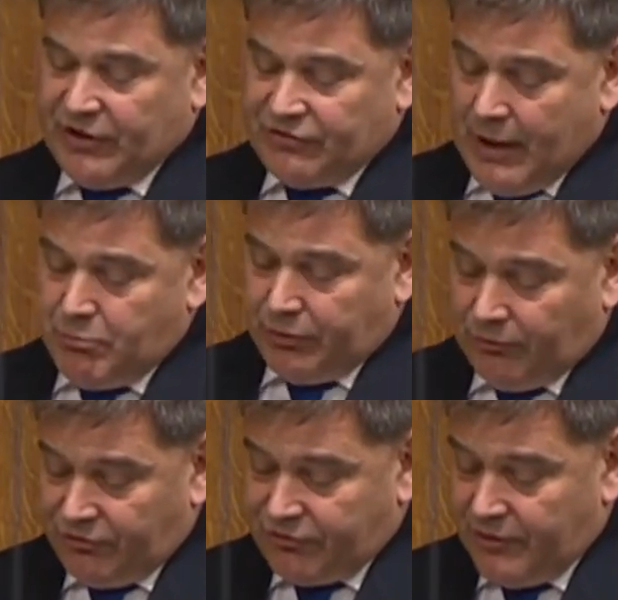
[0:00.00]

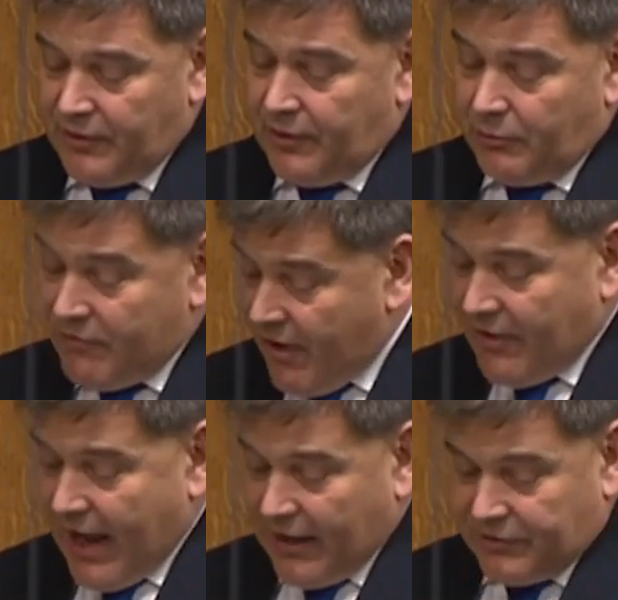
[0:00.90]
examples we've
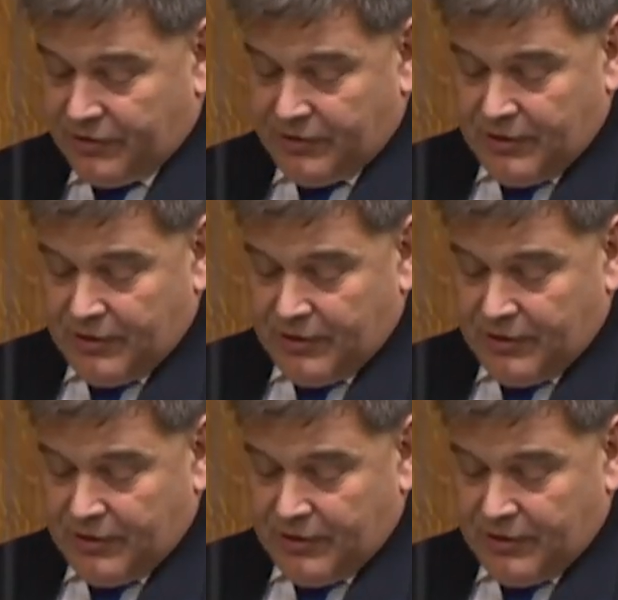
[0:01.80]
ever had